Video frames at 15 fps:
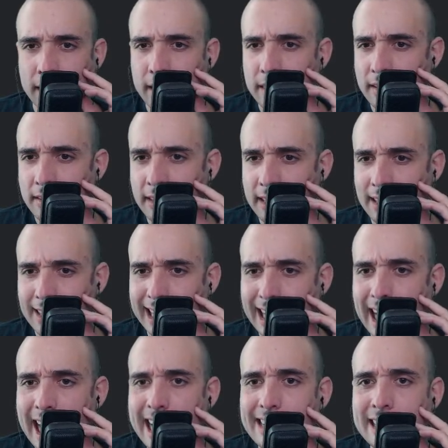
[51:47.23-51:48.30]
There's like a
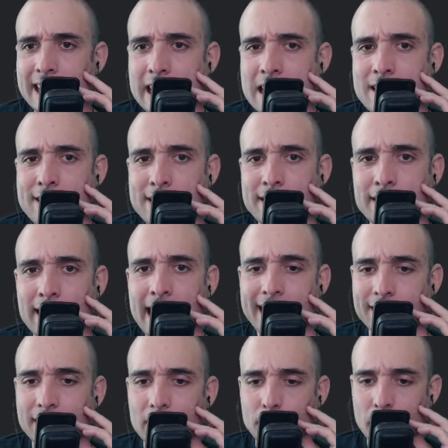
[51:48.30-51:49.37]
canal here. I
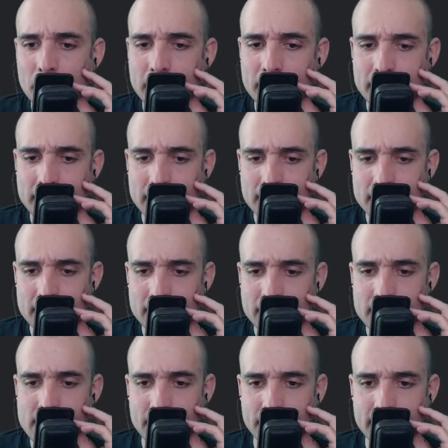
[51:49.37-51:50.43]
don't know. Maybe this is the
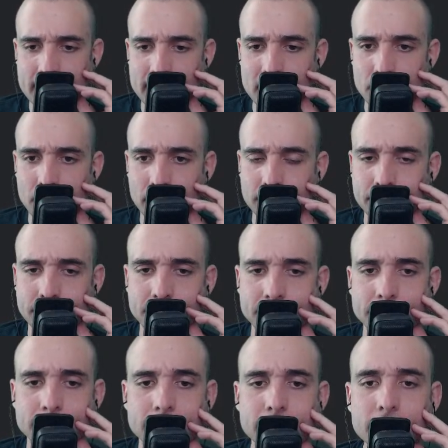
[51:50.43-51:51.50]
Netherlands somewhere.
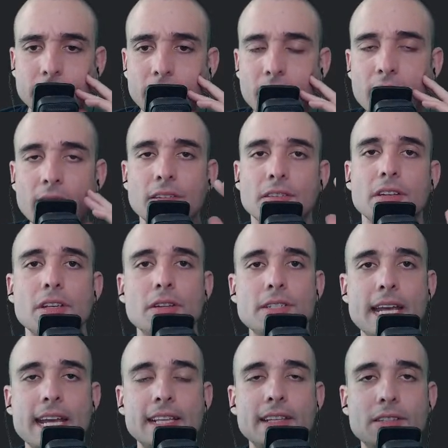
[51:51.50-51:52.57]
So you
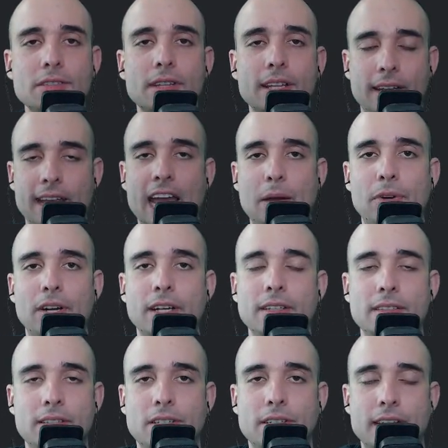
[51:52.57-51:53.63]
take the camera,
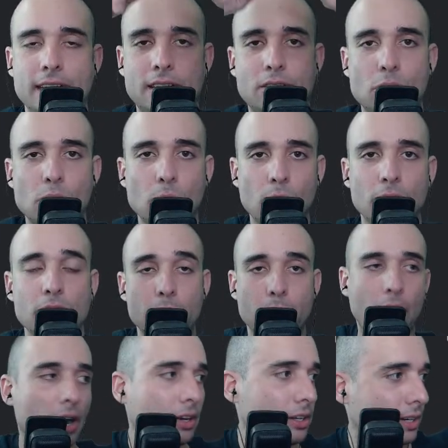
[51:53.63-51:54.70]
you take the tool, you
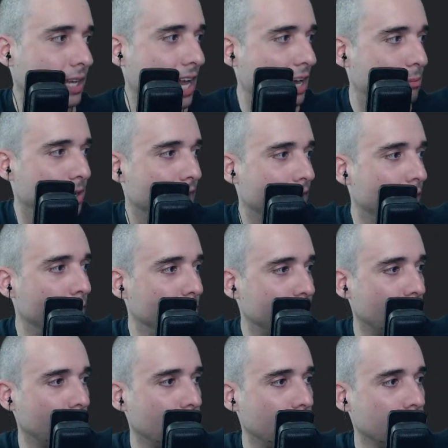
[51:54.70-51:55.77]
park your camera
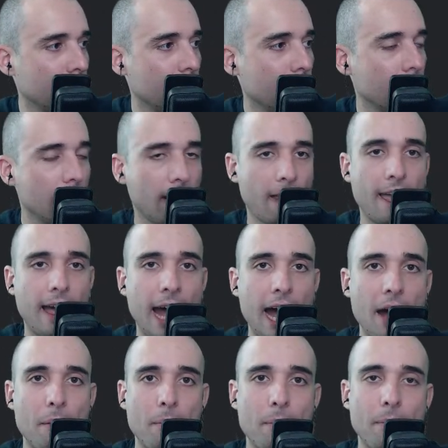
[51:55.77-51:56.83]
over
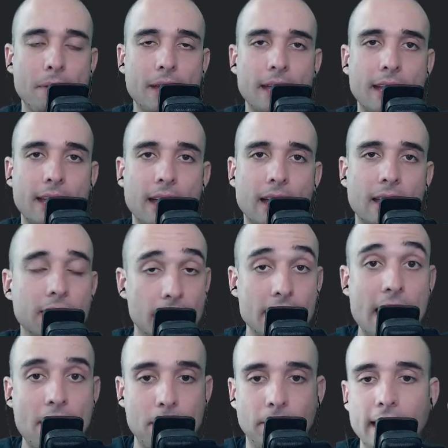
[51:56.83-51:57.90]
the
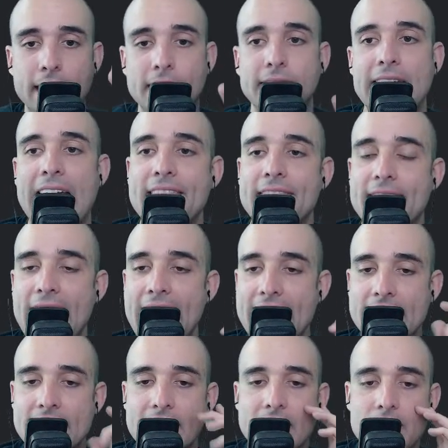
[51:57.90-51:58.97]
Netherlands, and
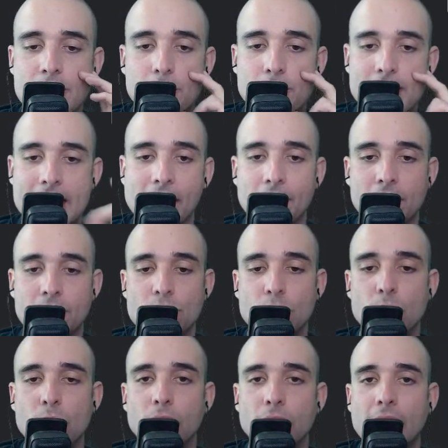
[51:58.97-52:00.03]
then you tell the
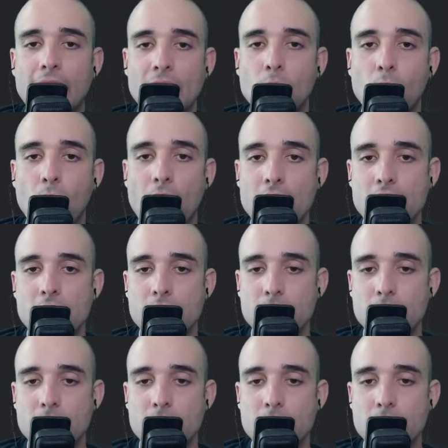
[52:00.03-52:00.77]
tool, I want you to